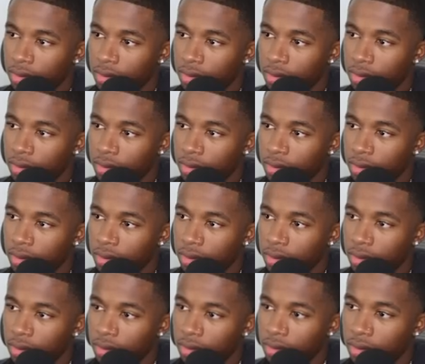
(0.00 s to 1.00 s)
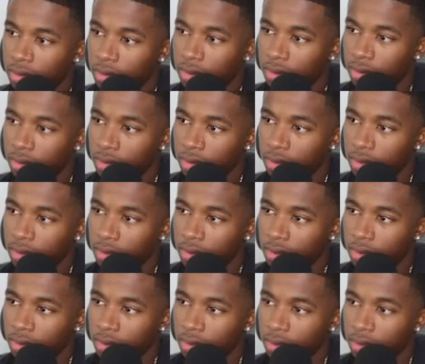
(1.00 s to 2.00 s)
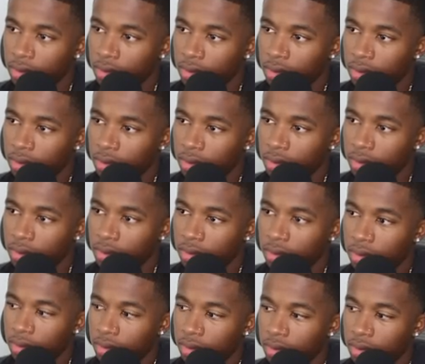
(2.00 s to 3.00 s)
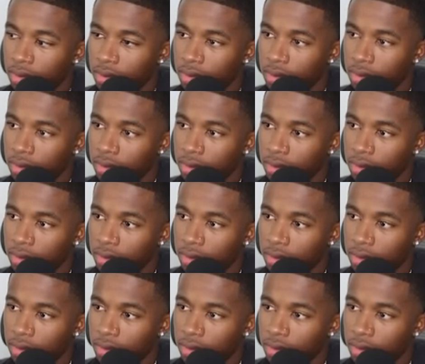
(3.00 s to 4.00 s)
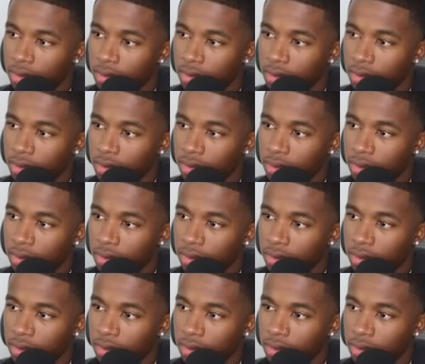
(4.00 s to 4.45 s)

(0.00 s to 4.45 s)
(silent)